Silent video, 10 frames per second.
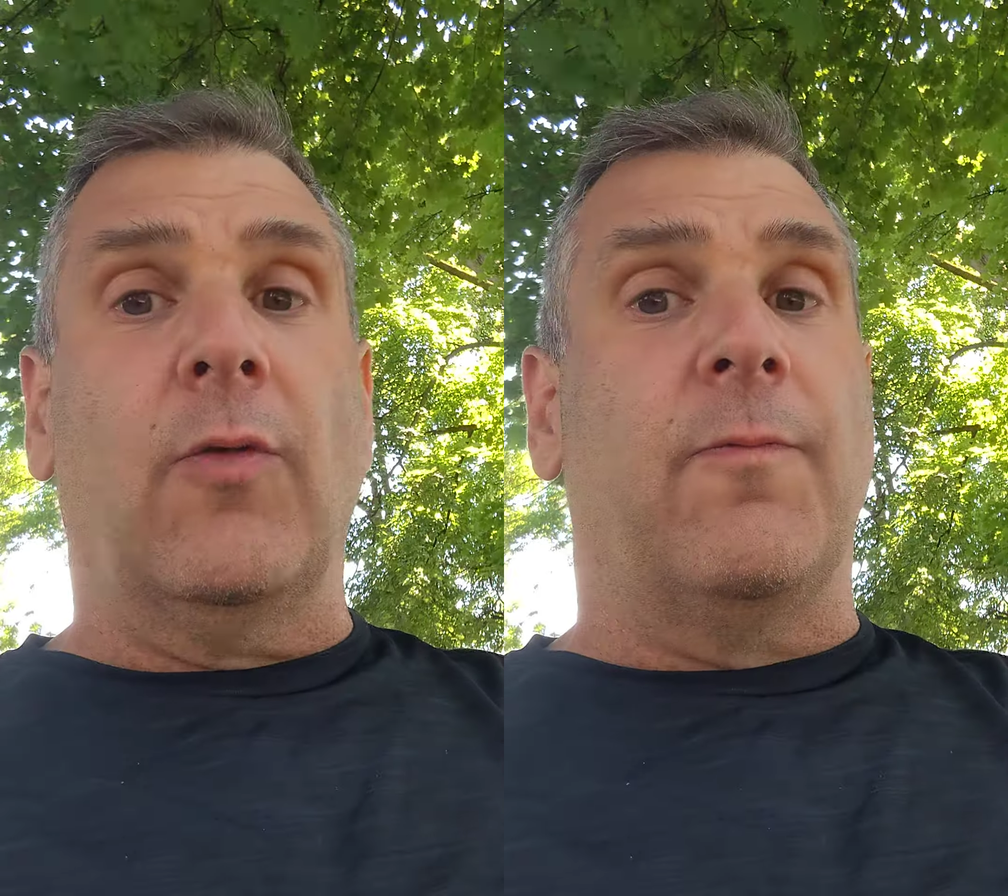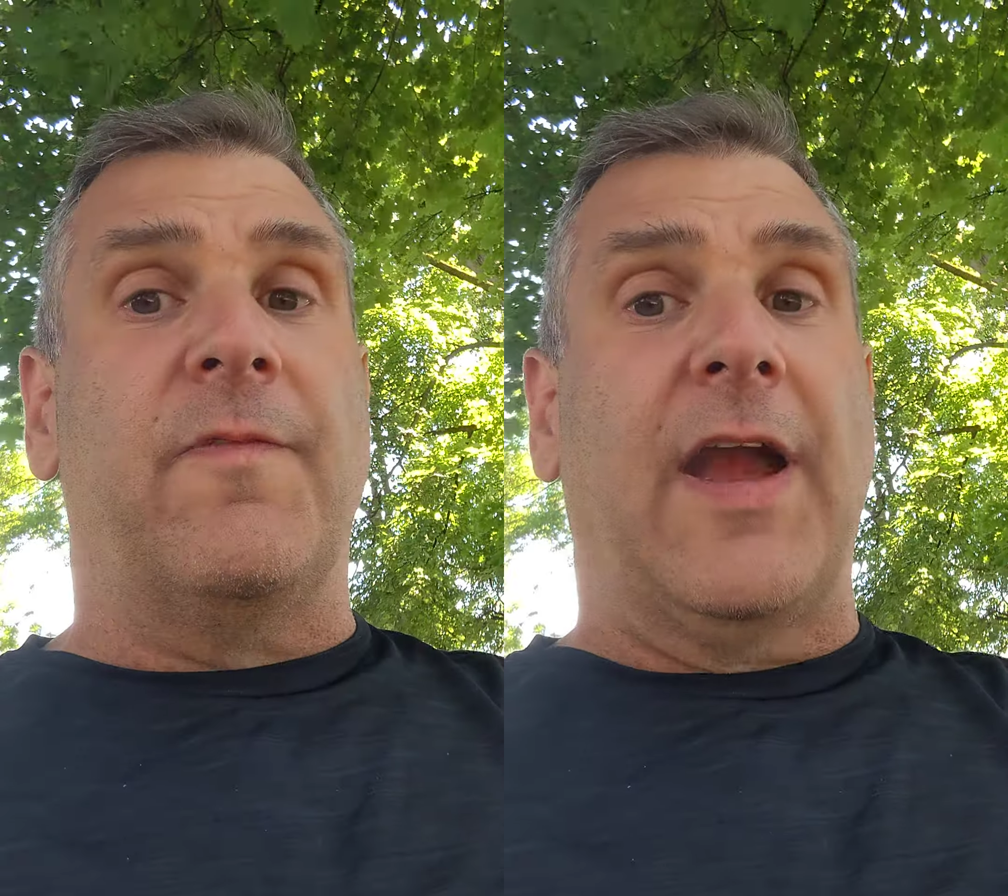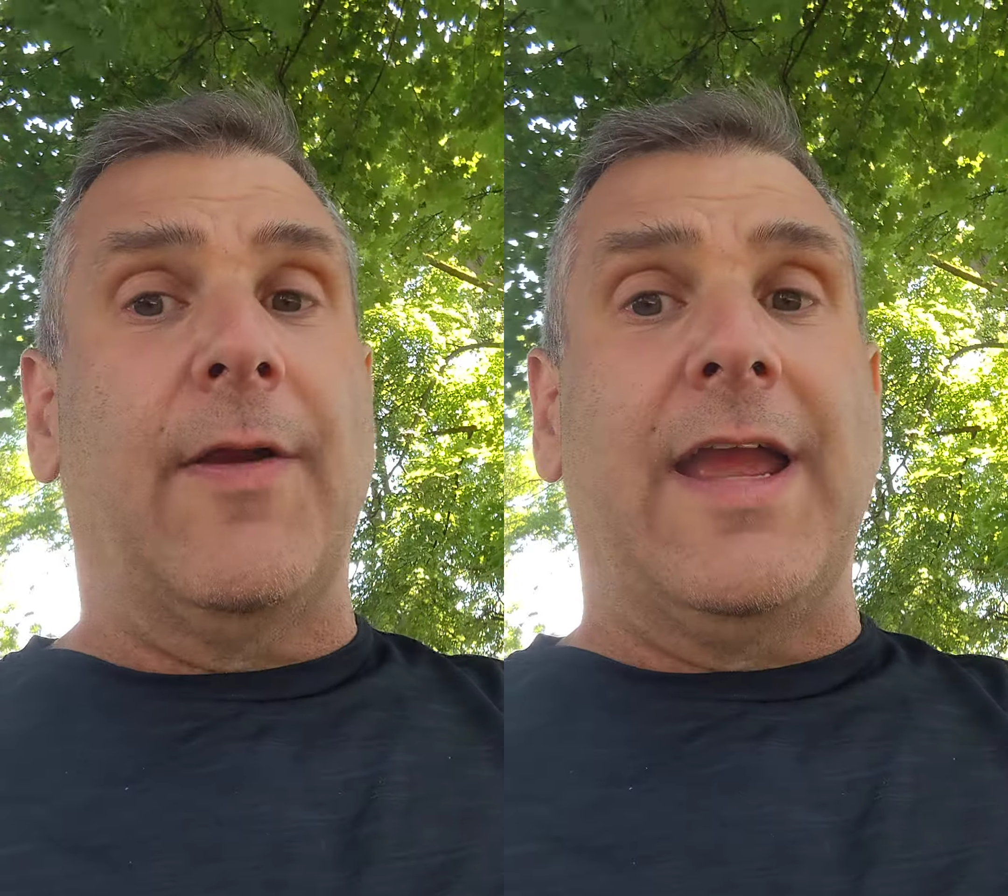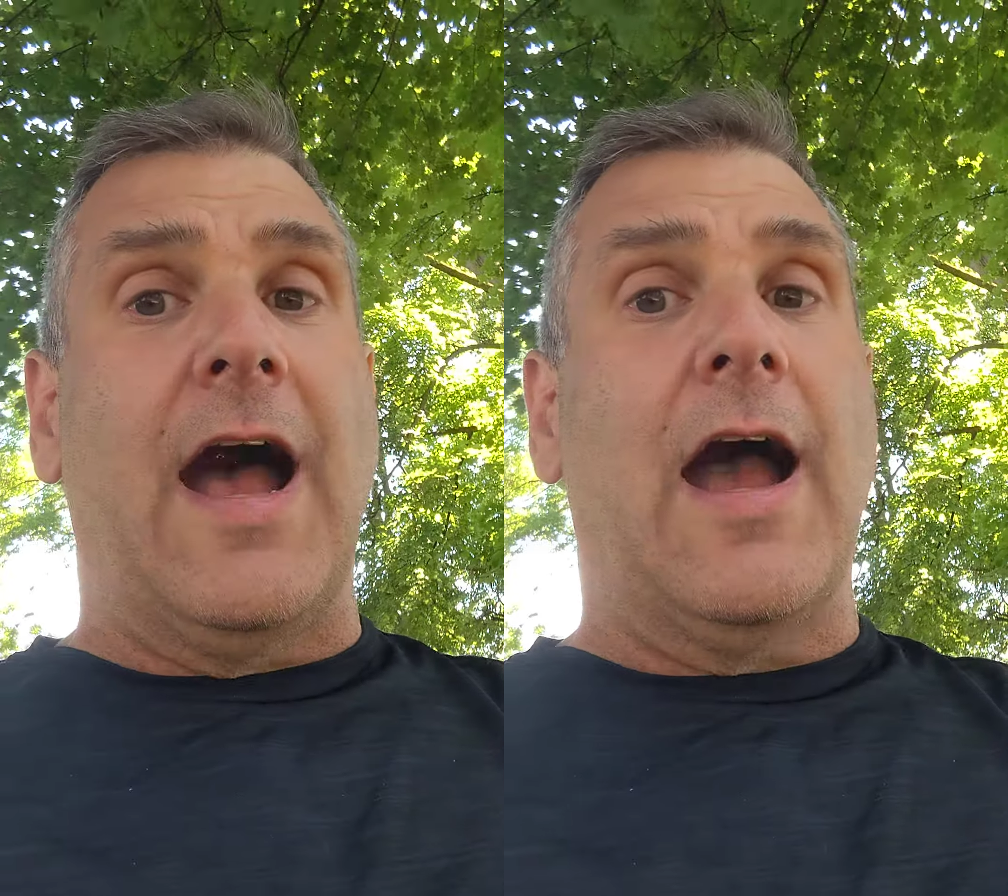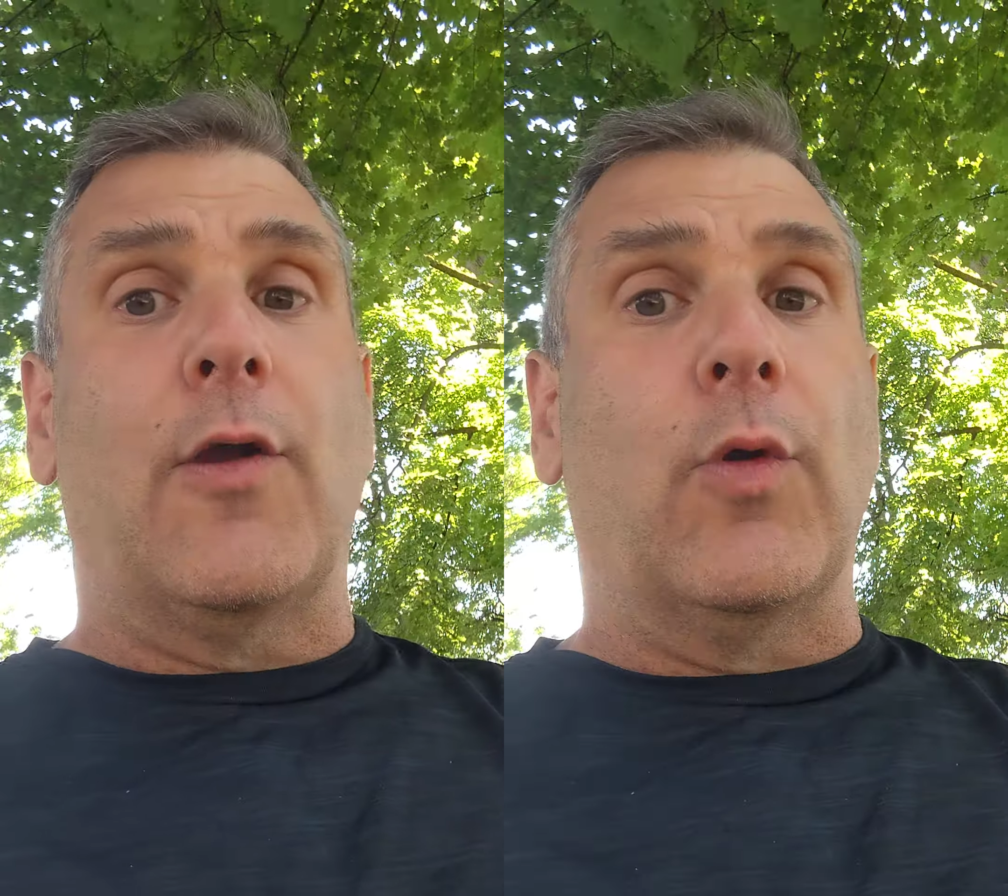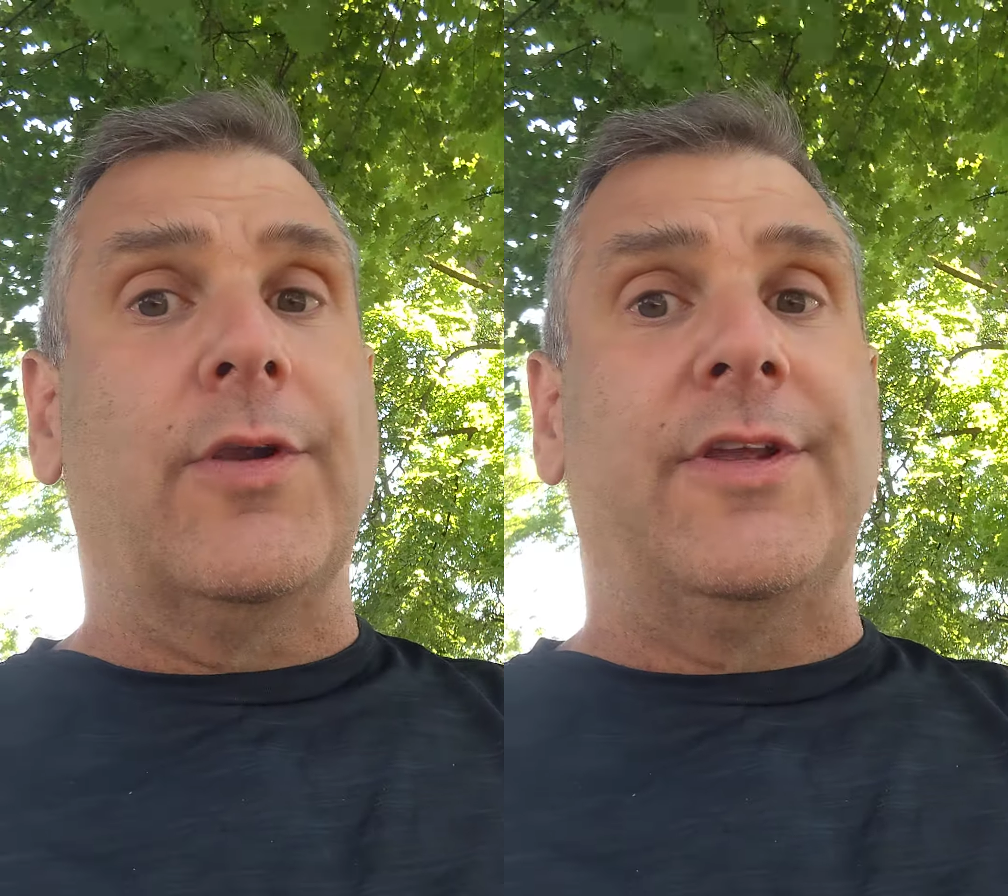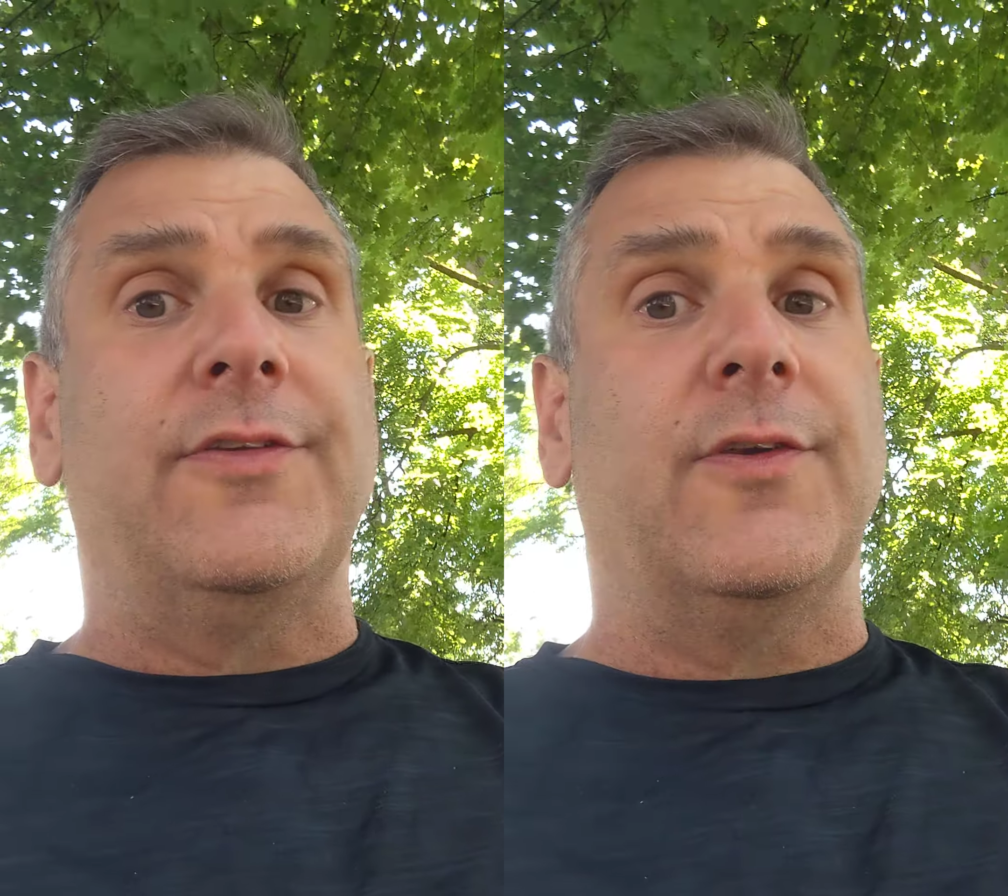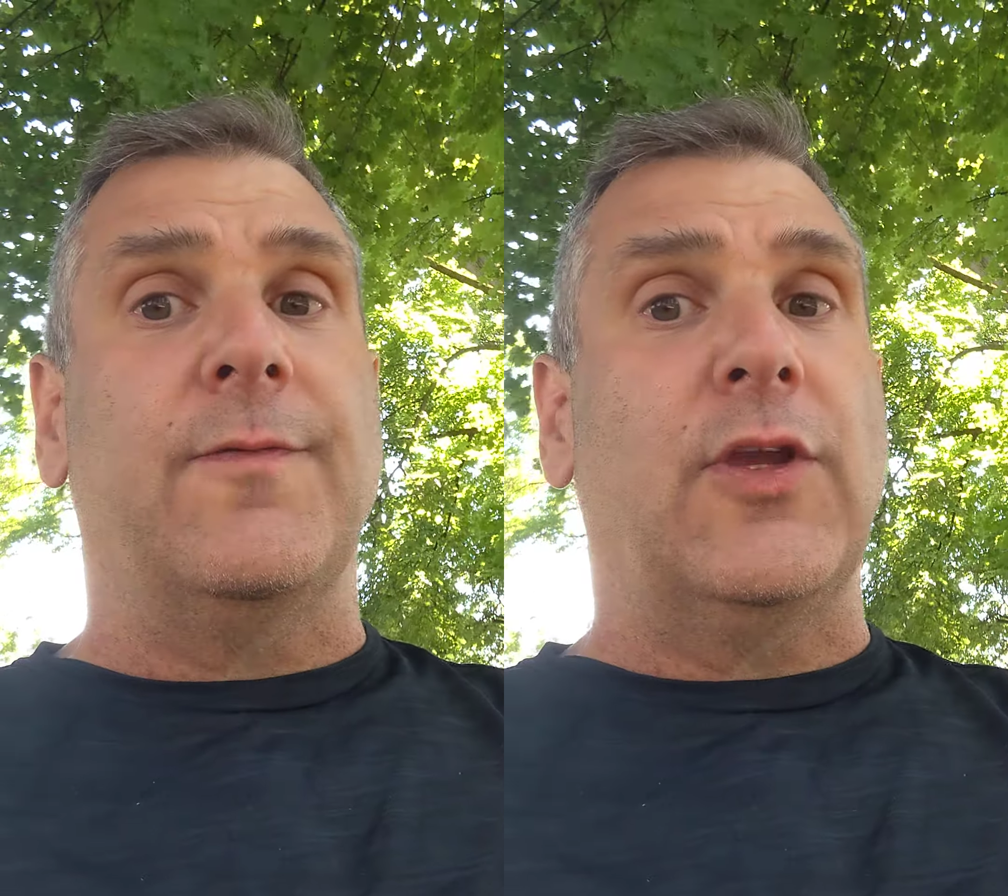very awkward
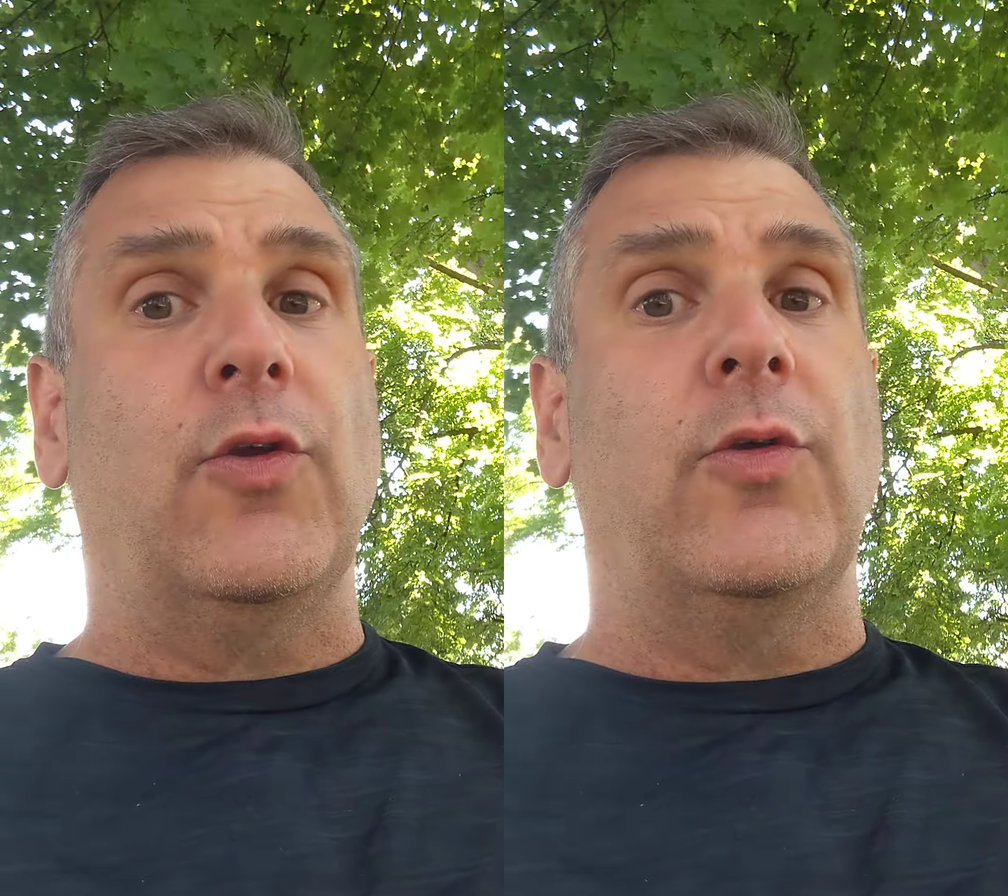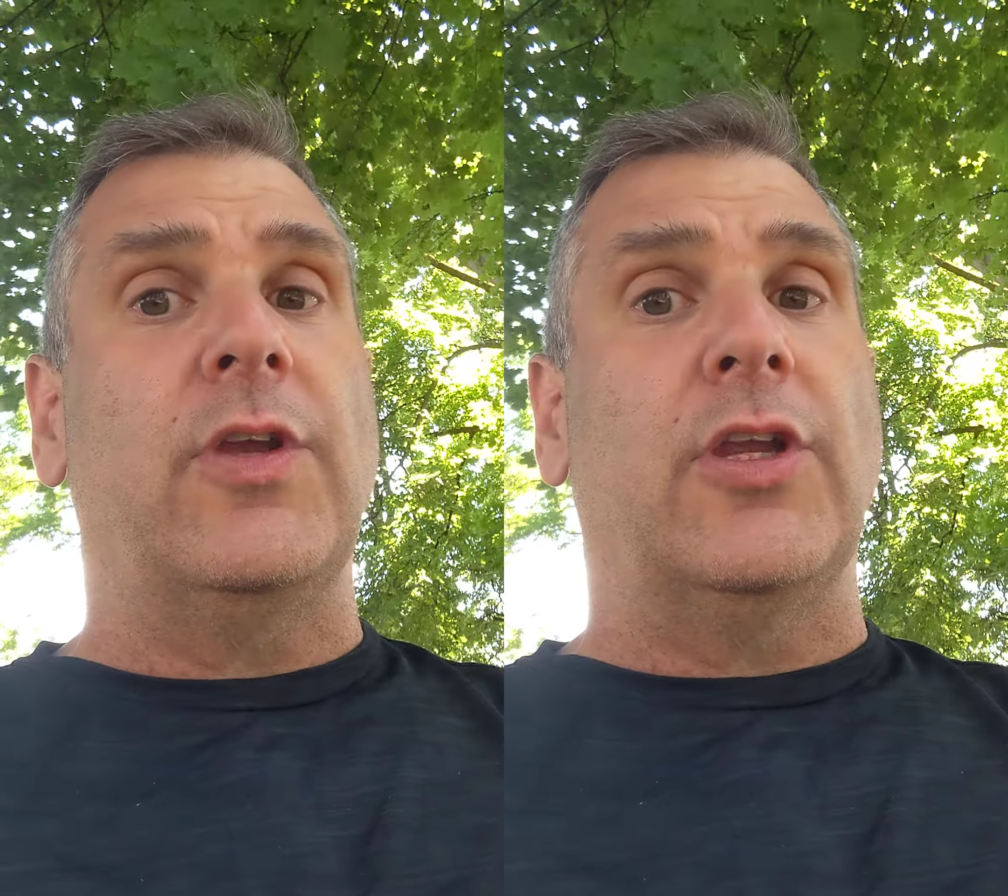interview.